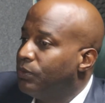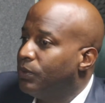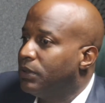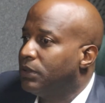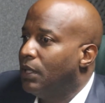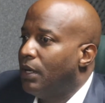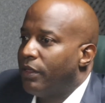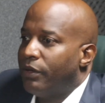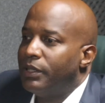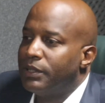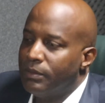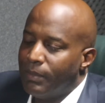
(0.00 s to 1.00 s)
it was
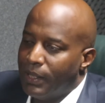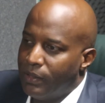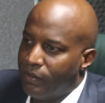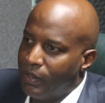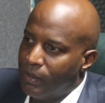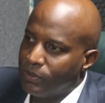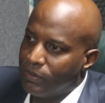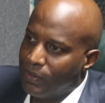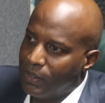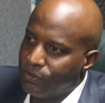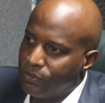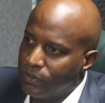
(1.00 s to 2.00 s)
30 micrograms of
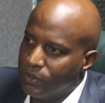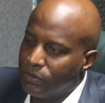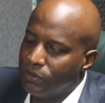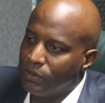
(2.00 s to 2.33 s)
estrogen.